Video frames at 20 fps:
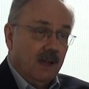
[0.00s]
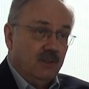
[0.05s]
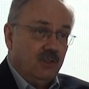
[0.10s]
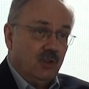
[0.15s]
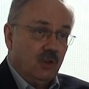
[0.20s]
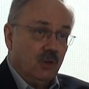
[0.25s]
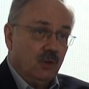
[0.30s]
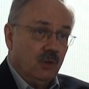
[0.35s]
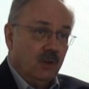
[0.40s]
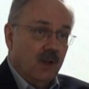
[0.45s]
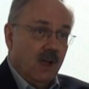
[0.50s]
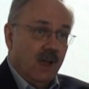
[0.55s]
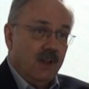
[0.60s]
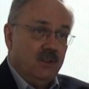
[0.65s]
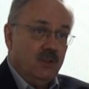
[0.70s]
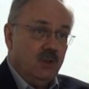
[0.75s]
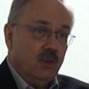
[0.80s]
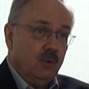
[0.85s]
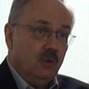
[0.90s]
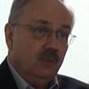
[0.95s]
turn
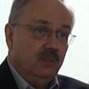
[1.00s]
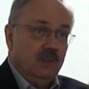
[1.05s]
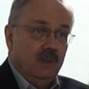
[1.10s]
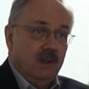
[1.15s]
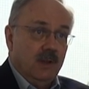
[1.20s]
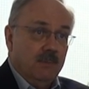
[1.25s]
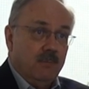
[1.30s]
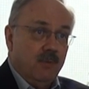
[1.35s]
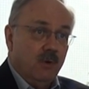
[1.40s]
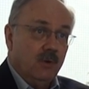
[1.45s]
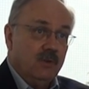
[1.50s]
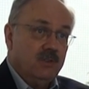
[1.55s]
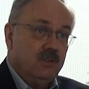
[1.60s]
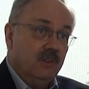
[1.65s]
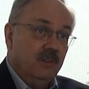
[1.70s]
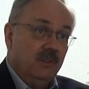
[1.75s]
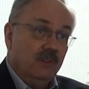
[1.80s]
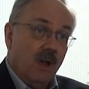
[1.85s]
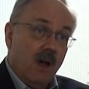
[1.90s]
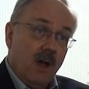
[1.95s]
unused
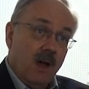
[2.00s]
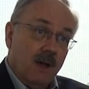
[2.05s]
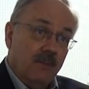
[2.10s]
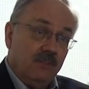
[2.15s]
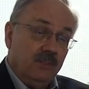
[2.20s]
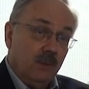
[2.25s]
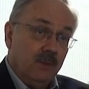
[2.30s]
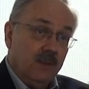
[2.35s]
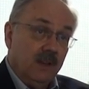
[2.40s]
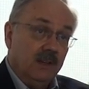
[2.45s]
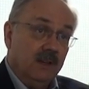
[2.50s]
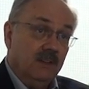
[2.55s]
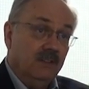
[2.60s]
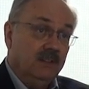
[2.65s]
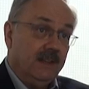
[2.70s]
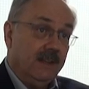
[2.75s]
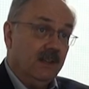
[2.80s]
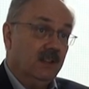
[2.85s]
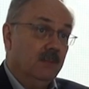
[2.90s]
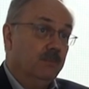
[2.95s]
portions off so that it can
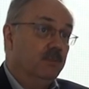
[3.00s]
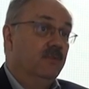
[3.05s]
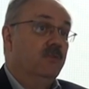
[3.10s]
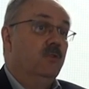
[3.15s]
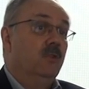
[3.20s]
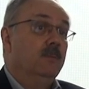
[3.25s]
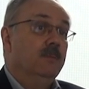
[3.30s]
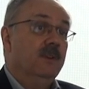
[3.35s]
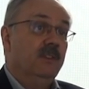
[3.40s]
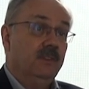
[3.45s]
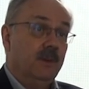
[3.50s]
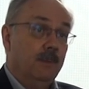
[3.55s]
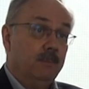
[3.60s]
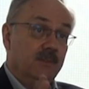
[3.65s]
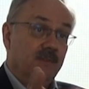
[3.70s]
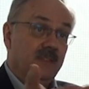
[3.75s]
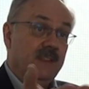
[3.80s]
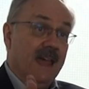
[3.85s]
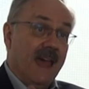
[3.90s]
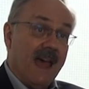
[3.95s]
scale the performance up
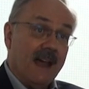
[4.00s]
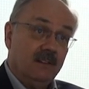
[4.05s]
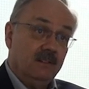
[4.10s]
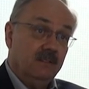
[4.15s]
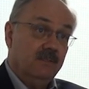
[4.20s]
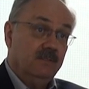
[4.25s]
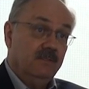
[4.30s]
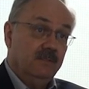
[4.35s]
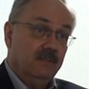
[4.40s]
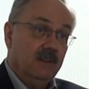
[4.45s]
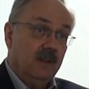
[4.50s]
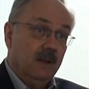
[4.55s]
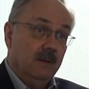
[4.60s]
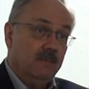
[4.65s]
of the active